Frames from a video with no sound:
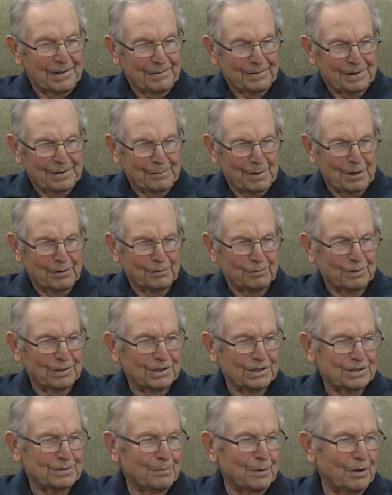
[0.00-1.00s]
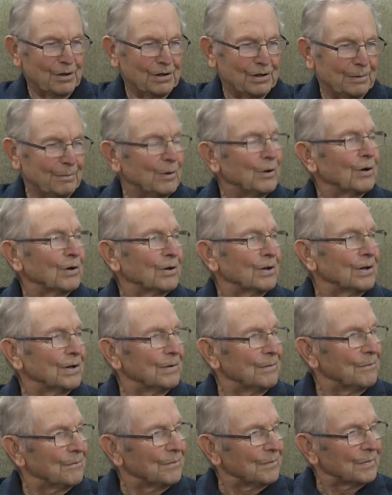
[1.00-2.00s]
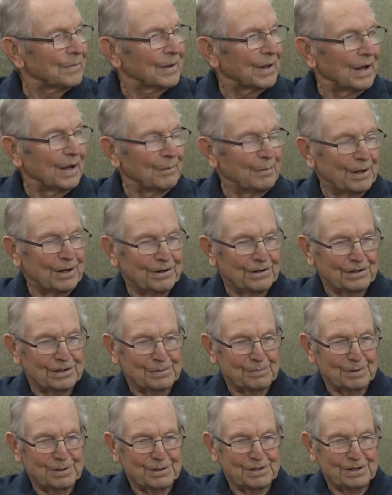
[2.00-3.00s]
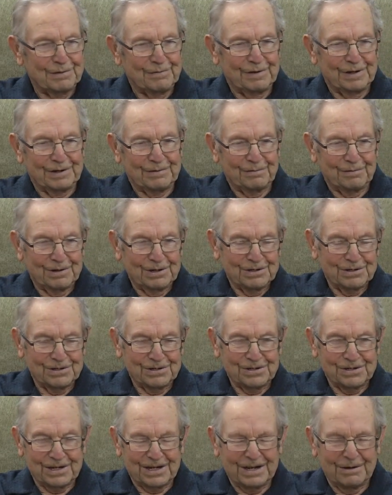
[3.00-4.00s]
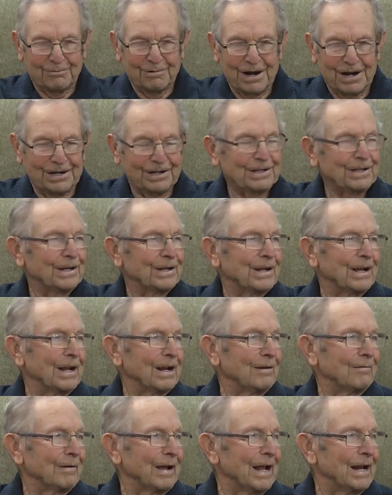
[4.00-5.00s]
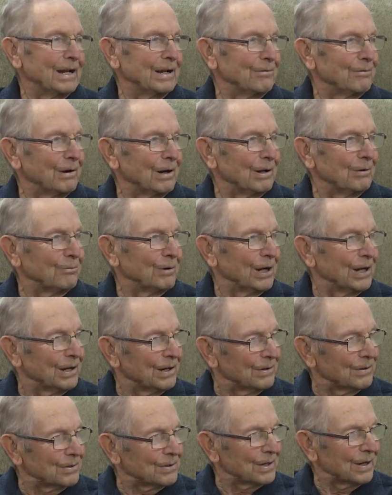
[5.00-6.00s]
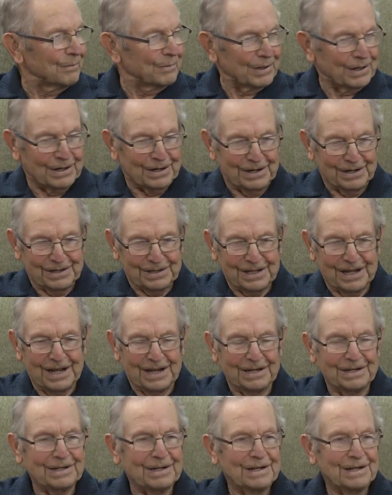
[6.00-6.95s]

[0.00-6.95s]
come out with a smaller book about a specific, for instance, riding the Kettle Valley Railway or something like that.